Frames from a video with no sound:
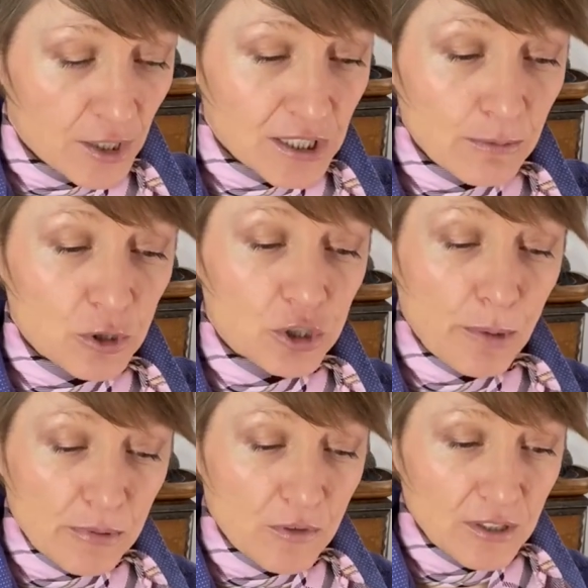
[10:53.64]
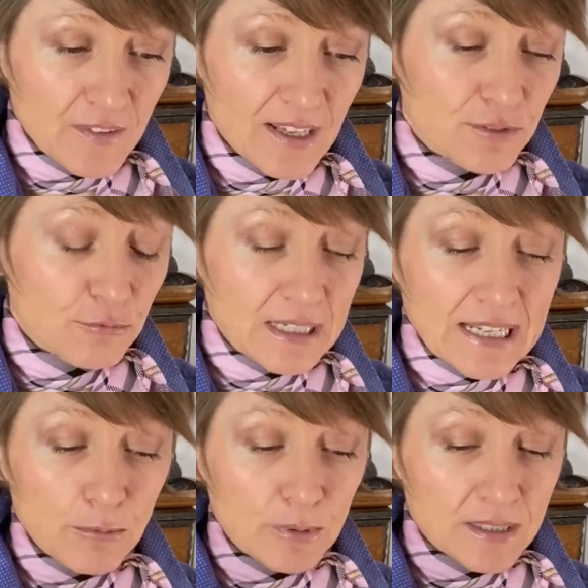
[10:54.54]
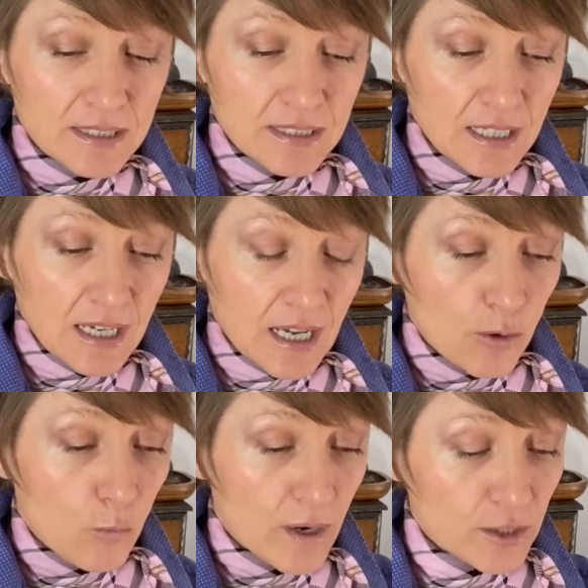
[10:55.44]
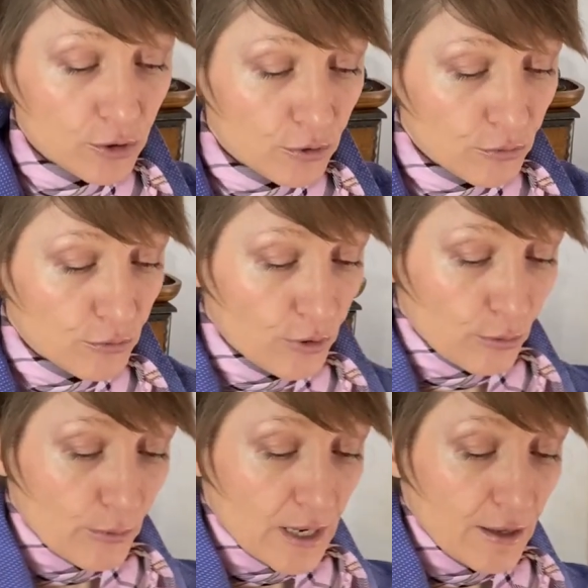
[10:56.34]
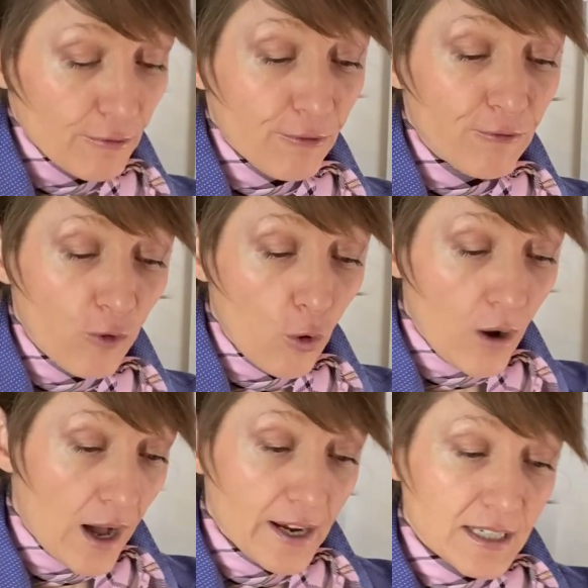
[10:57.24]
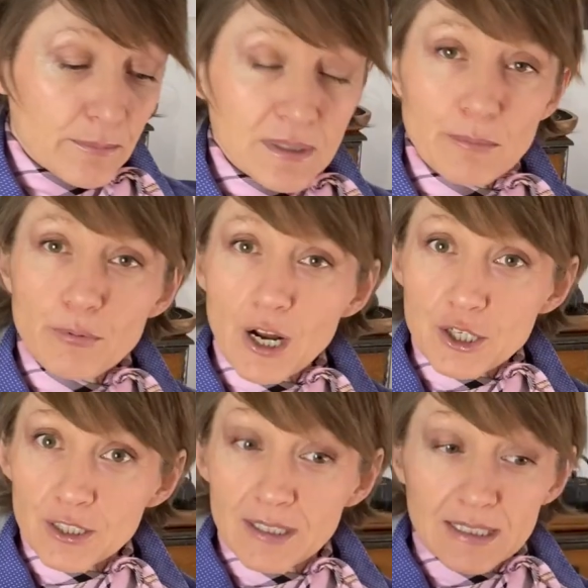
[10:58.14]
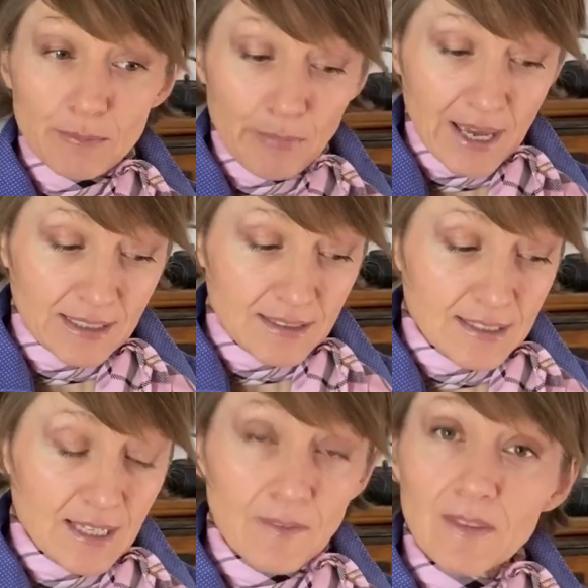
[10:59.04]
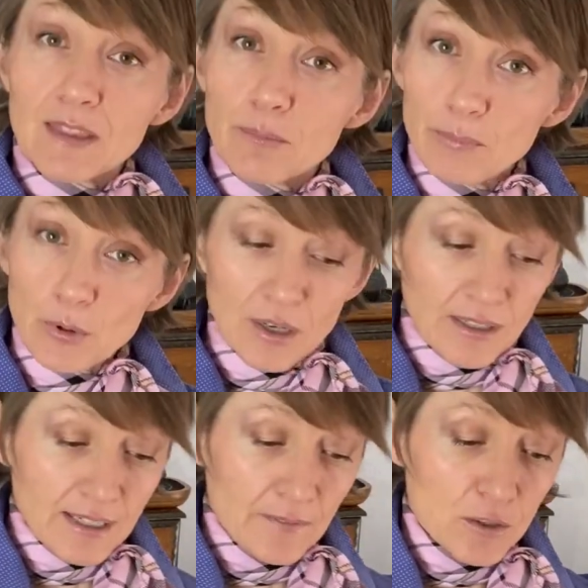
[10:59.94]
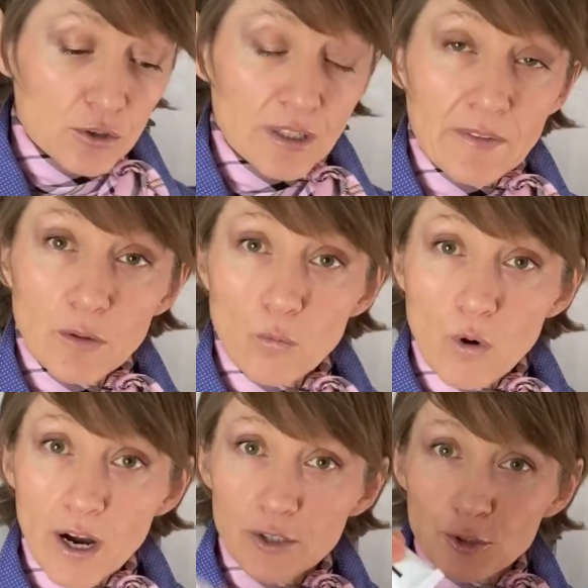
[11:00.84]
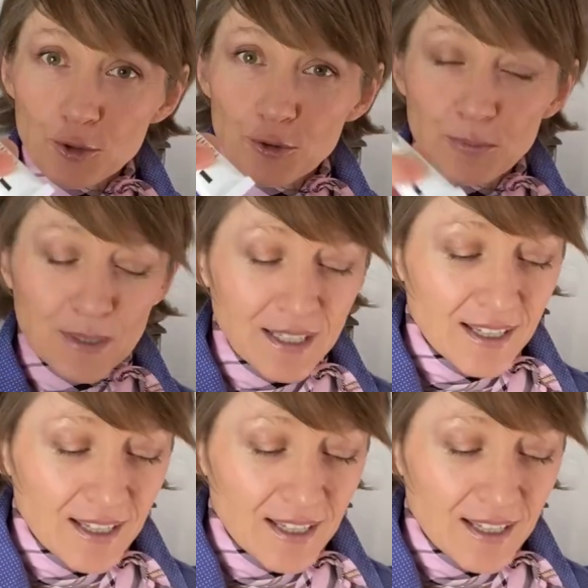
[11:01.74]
So on top of all of these, really it was 1, 2, 3, 4 items: the brushes, the paint set, the booklet, and the white tubes.